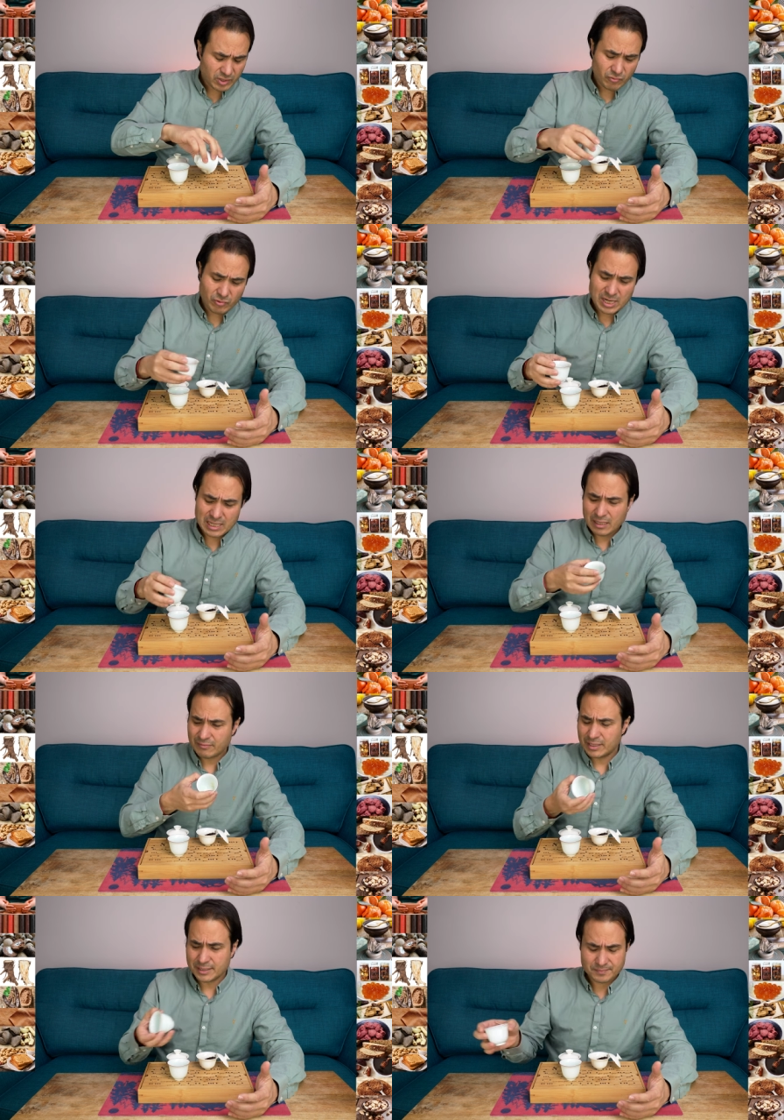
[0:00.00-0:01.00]
Really
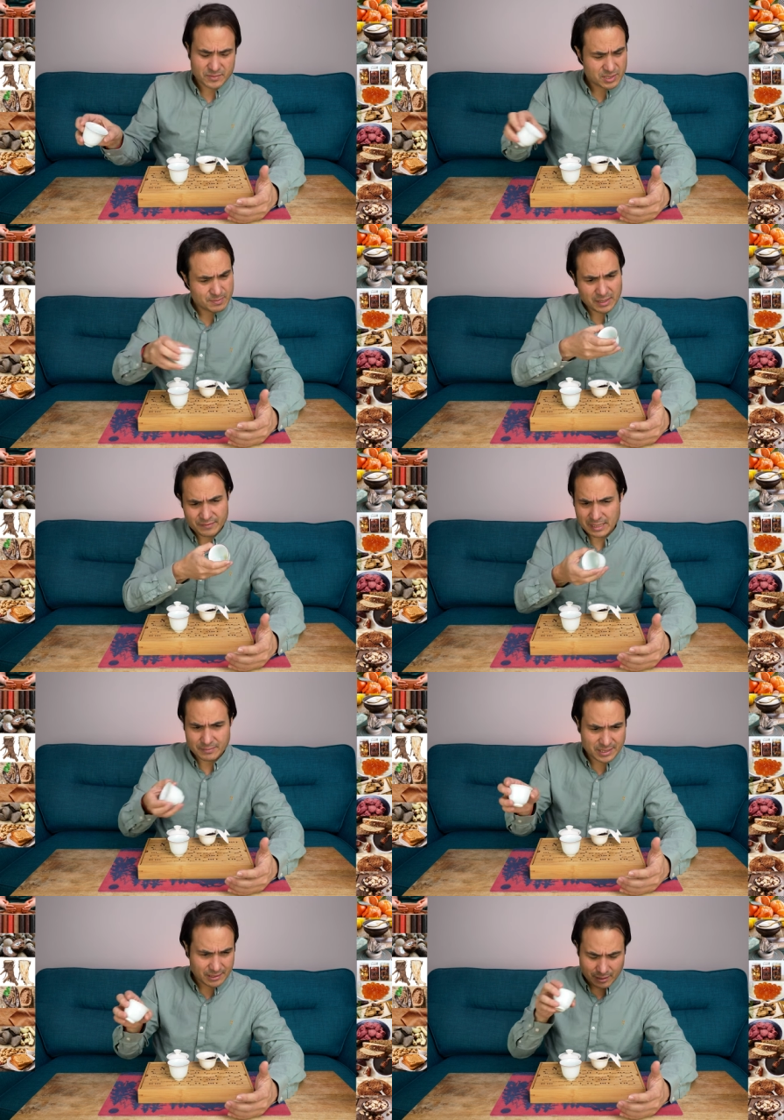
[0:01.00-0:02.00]
lovely. Smell of the
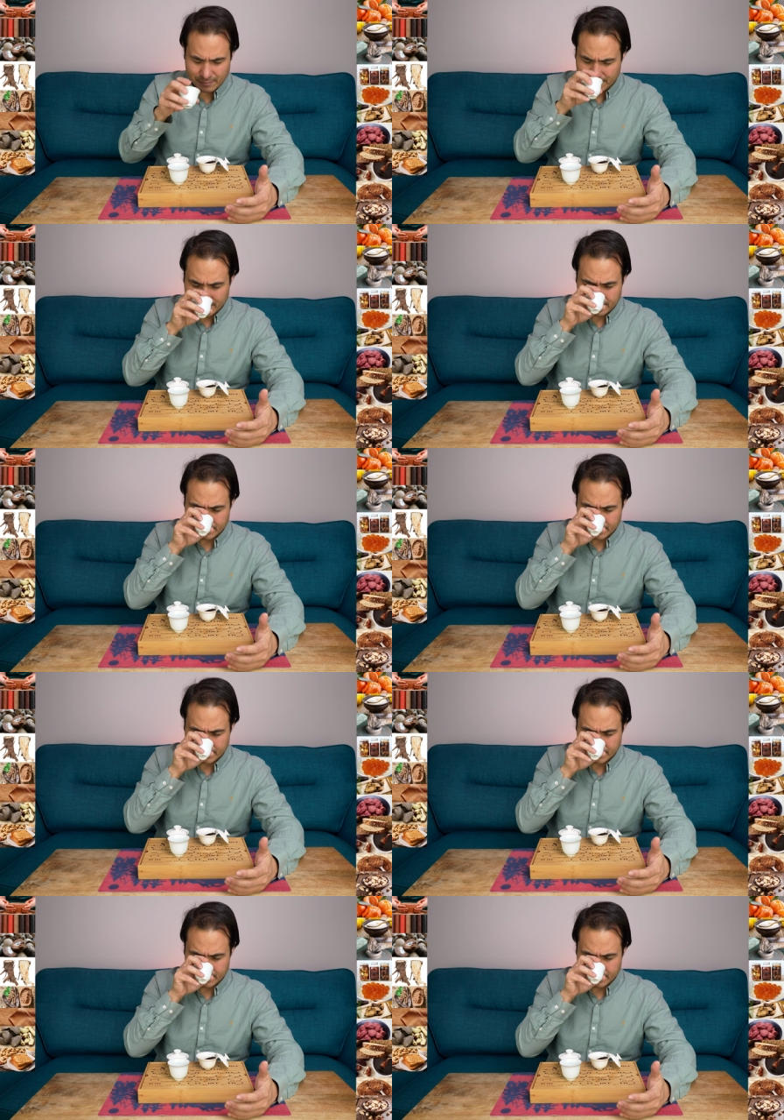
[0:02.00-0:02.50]
empty cup.